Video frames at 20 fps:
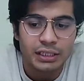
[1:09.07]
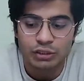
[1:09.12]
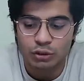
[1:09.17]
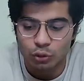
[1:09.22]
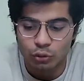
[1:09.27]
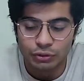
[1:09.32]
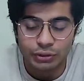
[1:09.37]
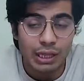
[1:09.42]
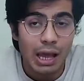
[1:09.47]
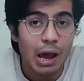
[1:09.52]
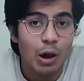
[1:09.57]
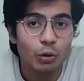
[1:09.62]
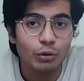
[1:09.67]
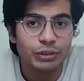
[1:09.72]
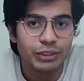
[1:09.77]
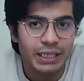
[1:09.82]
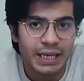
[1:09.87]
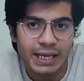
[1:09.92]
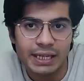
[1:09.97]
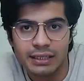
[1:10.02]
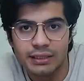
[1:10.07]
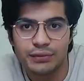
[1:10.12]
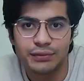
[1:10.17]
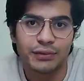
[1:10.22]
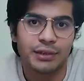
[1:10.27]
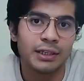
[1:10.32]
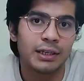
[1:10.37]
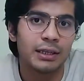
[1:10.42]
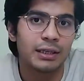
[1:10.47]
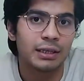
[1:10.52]
So now sales
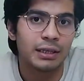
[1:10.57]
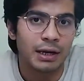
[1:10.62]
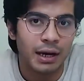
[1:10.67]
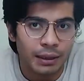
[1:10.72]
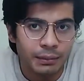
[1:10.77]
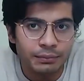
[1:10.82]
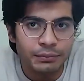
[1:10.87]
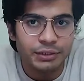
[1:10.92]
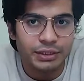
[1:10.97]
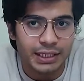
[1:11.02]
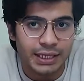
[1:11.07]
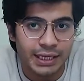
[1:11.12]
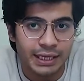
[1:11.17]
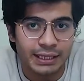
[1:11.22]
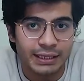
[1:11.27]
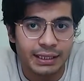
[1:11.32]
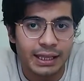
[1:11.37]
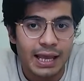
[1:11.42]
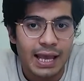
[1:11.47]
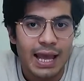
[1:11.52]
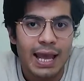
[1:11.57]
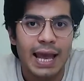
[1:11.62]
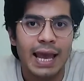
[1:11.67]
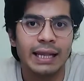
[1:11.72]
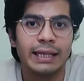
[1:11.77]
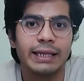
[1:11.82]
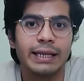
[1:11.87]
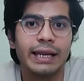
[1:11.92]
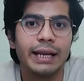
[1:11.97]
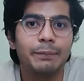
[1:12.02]
funnel comes in
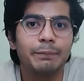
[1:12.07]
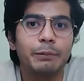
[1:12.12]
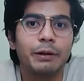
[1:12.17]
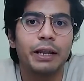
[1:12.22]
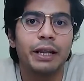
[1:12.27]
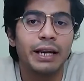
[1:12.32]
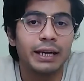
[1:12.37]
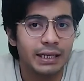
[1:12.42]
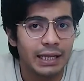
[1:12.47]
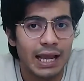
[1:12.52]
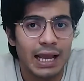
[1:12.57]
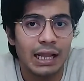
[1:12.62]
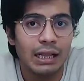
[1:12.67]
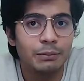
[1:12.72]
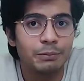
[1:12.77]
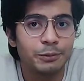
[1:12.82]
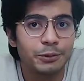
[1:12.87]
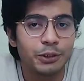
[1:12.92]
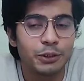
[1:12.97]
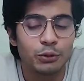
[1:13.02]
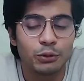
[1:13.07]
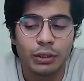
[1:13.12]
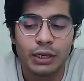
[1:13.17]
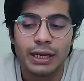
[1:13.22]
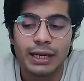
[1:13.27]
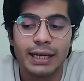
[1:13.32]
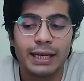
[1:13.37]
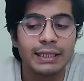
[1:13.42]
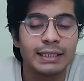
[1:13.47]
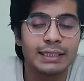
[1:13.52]
and it helps you
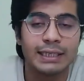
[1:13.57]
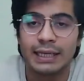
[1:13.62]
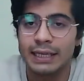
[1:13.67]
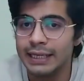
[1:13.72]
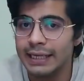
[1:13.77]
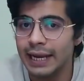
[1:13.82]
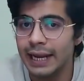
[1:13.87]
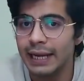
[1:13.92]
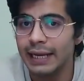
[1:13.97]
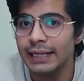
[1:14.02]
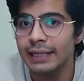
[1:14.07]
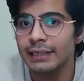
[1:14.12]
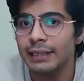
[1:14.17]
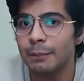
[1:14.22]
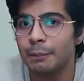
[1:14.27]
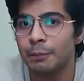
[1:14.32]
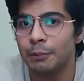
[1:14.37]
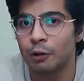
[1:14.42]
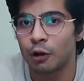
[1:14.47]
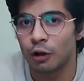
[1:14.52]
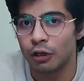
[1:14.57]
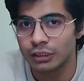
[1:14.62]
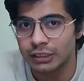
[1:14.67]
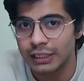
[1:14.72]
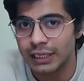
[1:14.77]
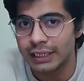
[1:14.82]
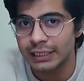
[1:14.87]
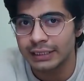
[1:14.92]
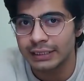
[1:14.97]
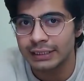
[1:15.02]
in creating the
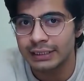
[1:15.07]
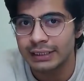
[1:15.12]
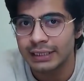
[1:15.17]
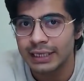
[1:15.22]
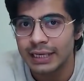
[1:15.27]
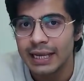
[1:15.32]
process